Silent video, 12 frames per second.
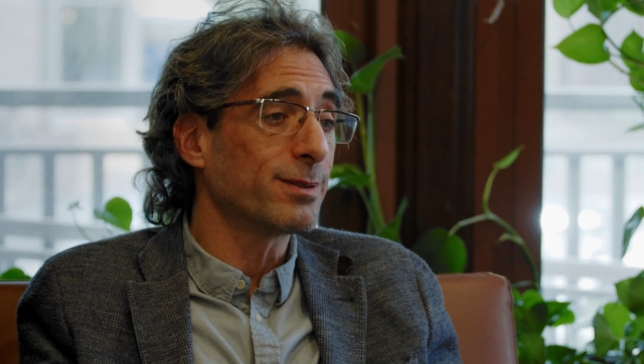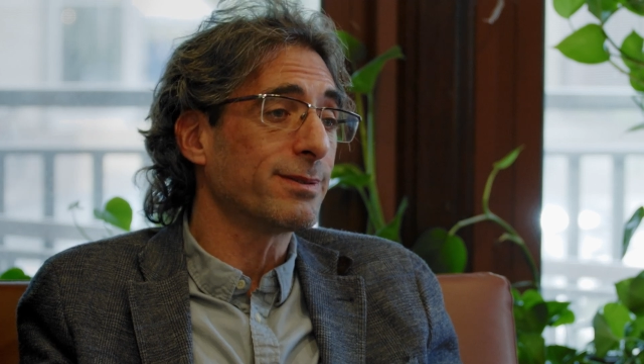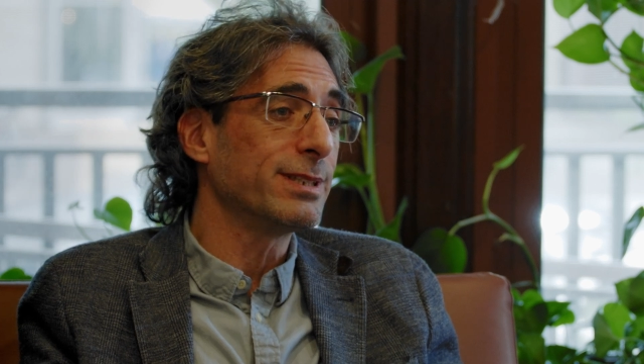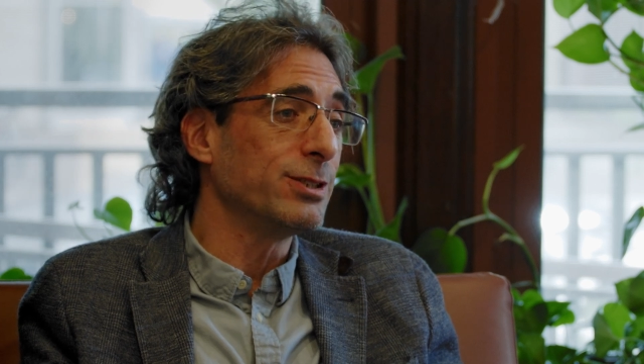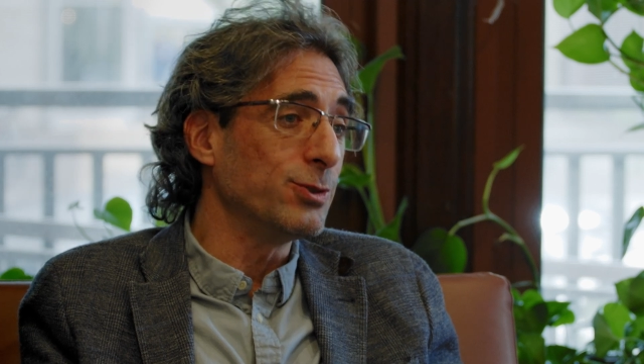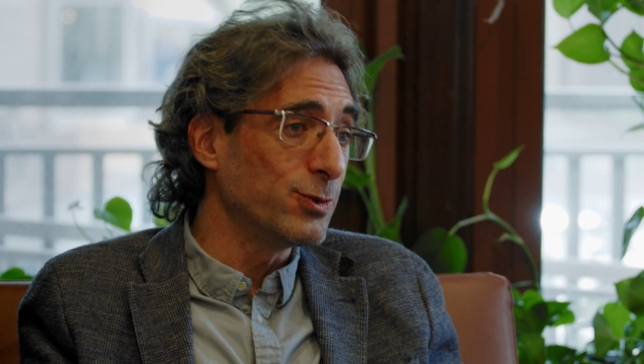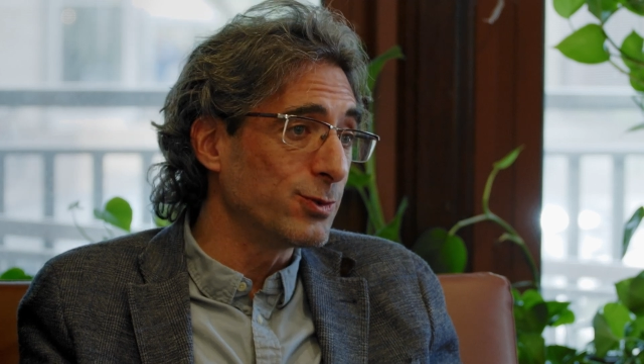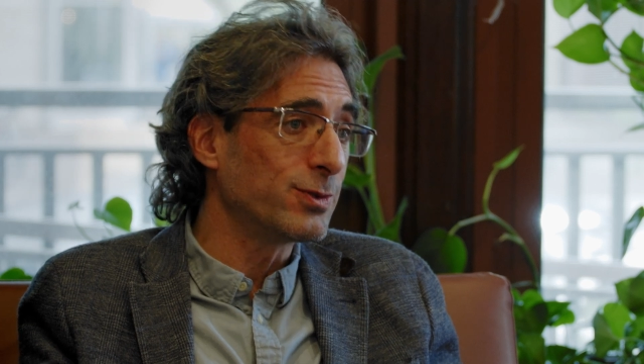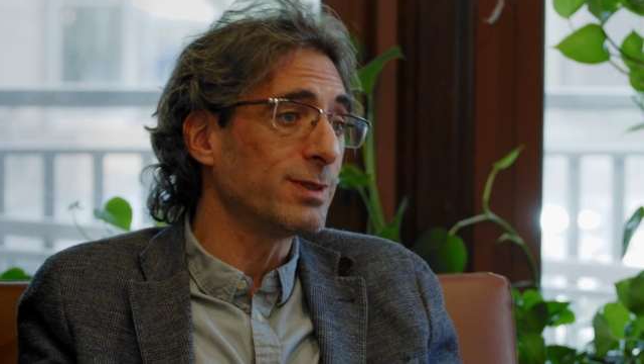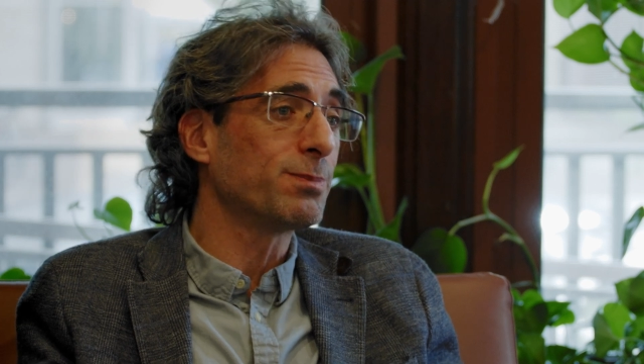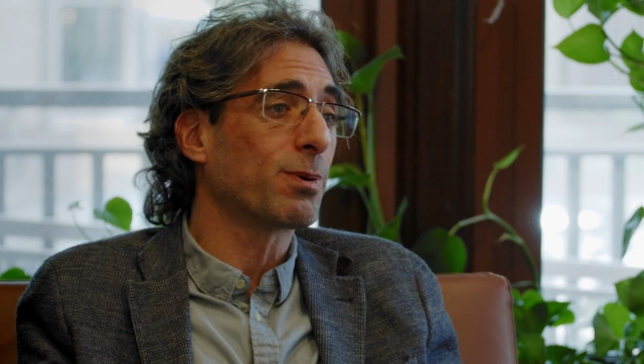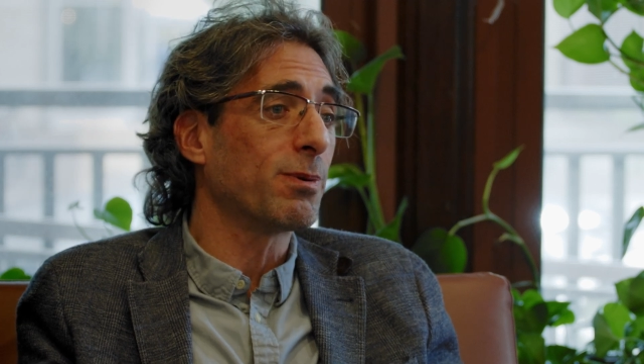he already
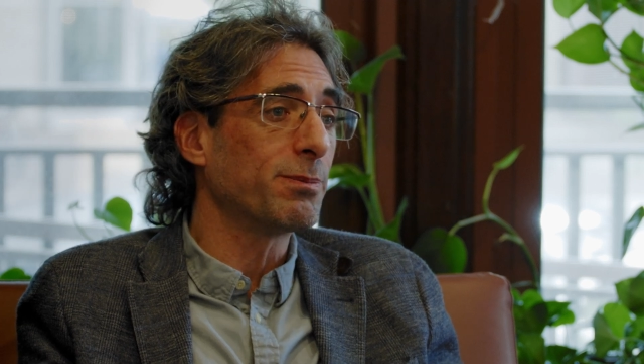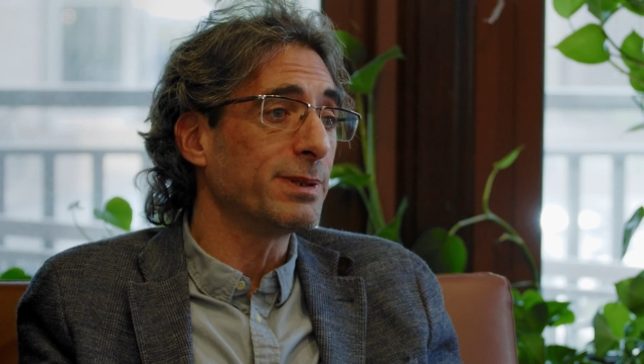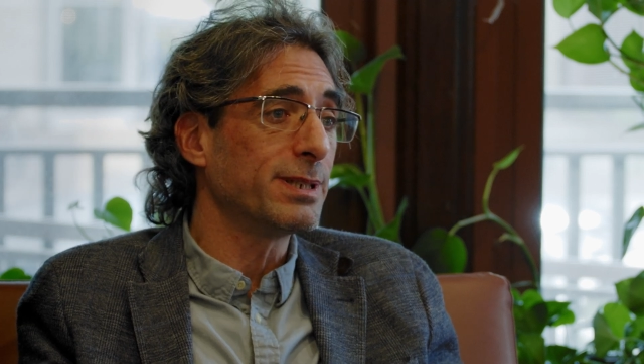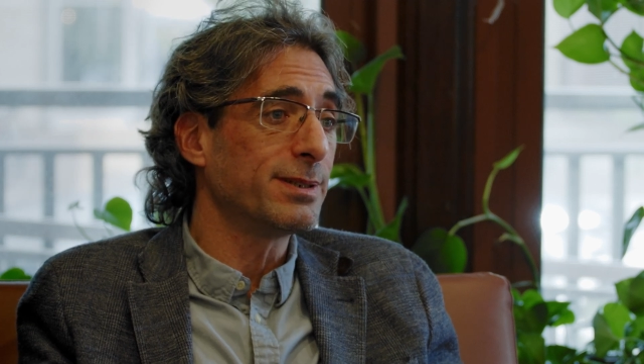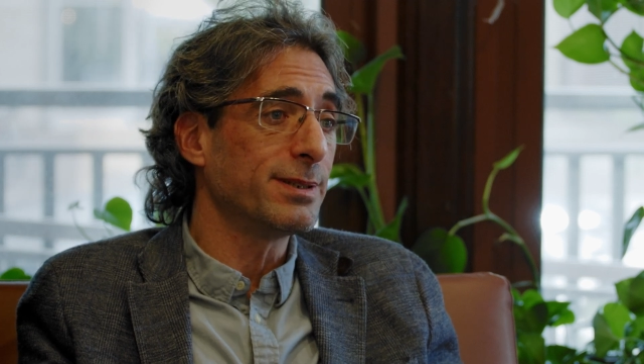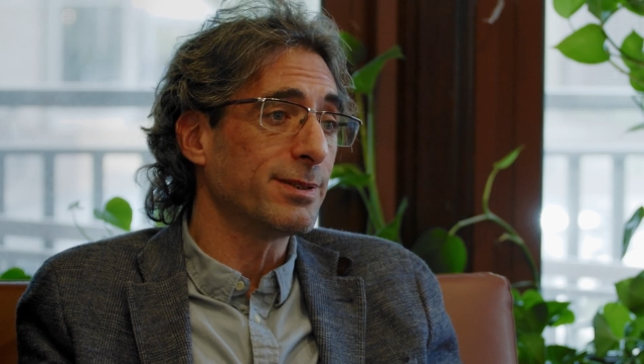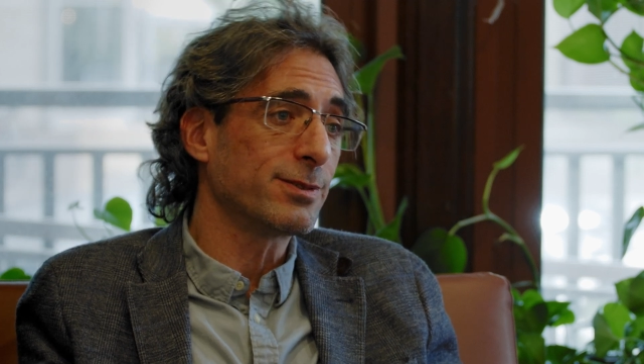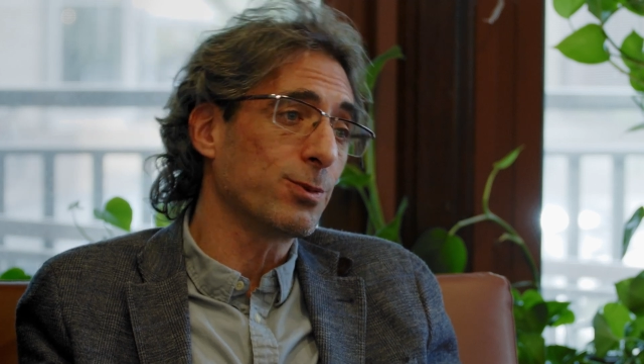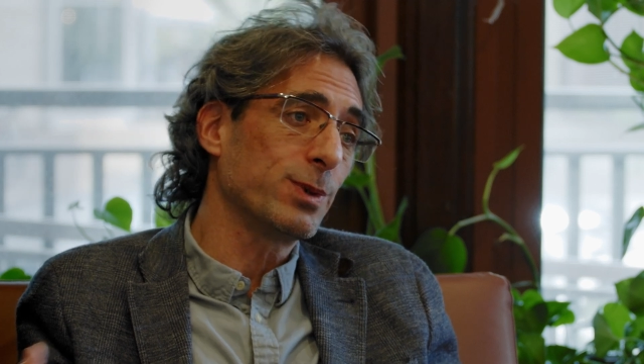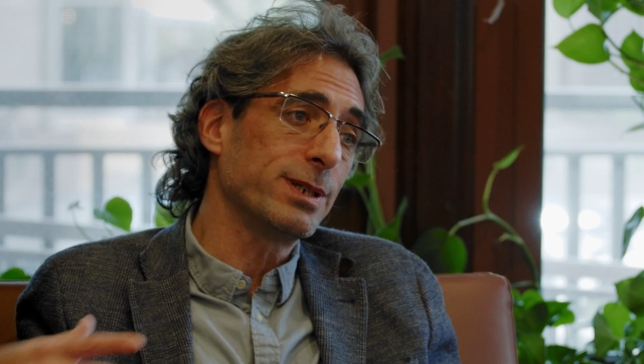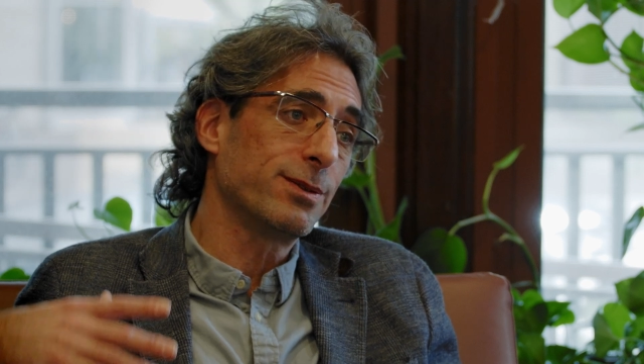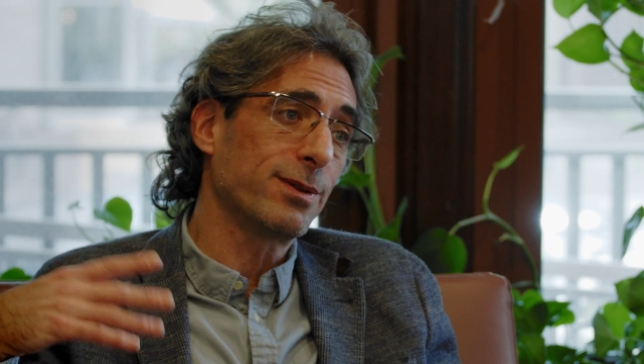used the probability as
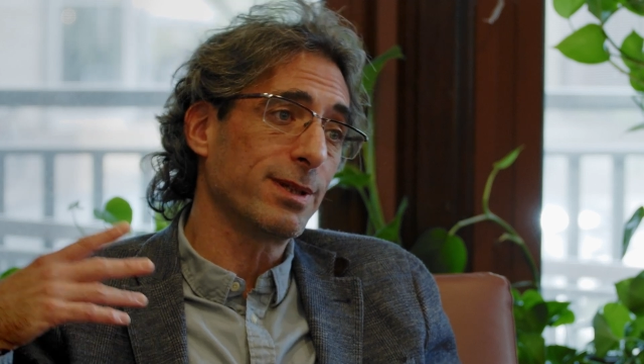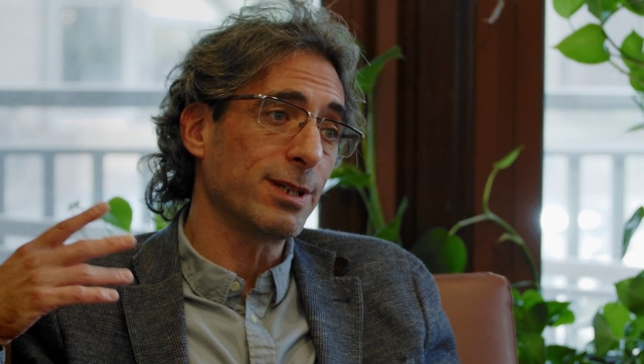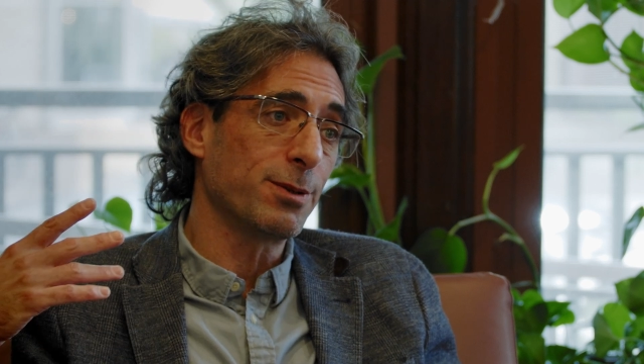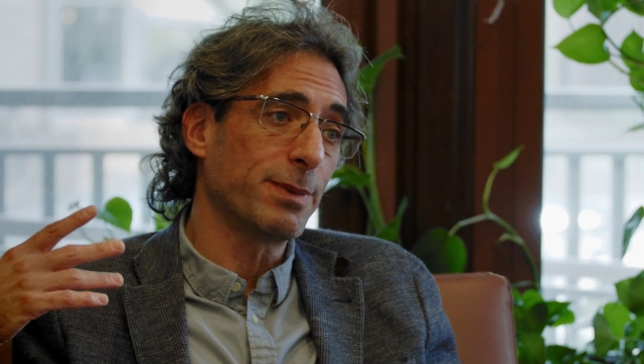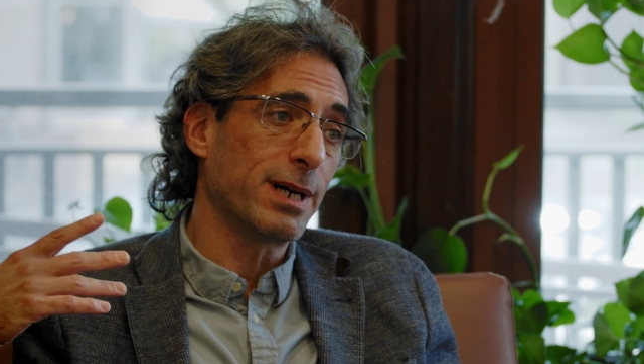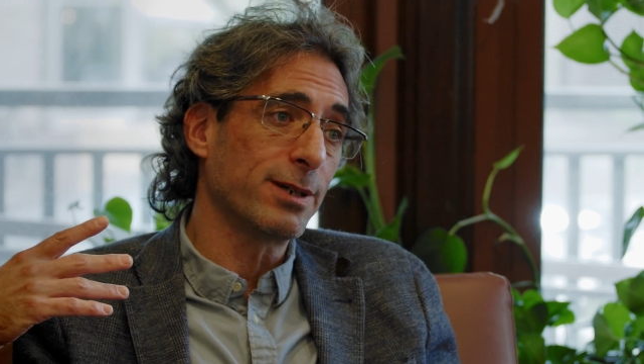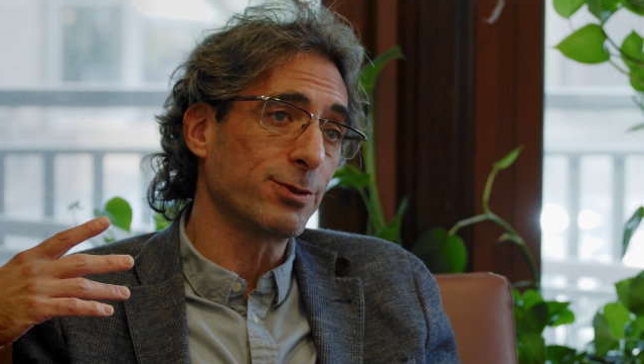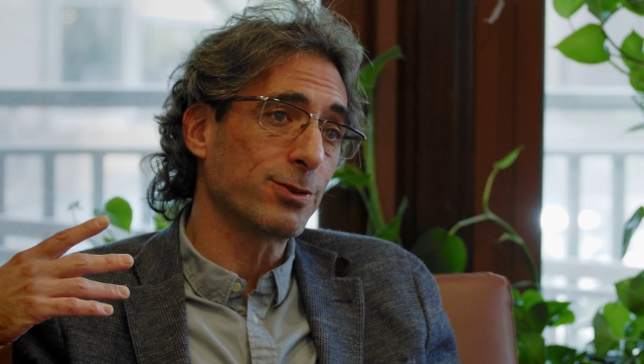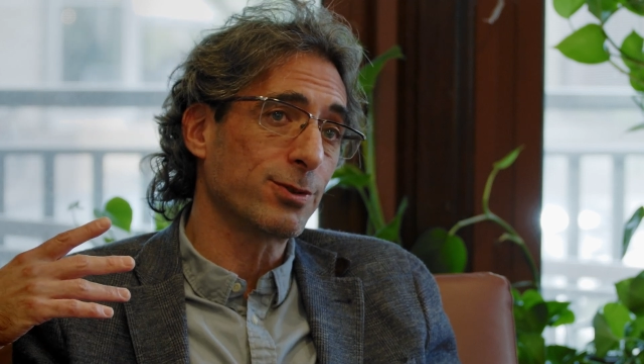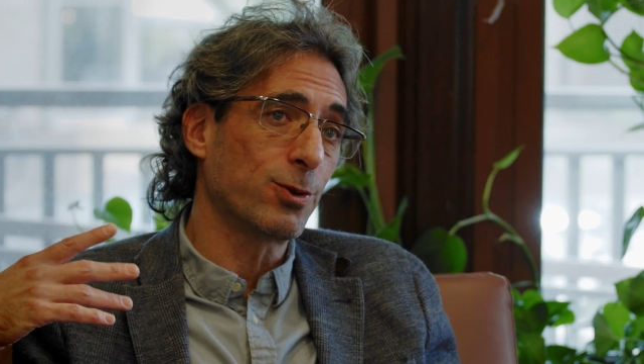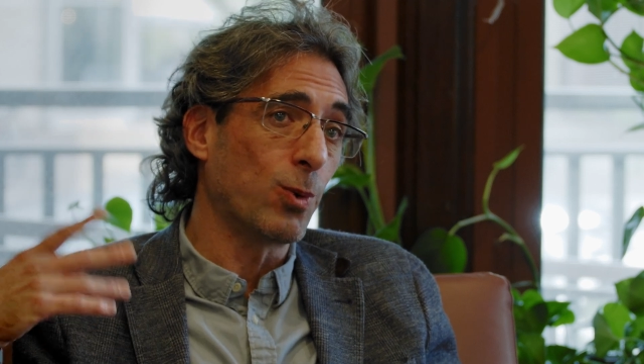a way to think about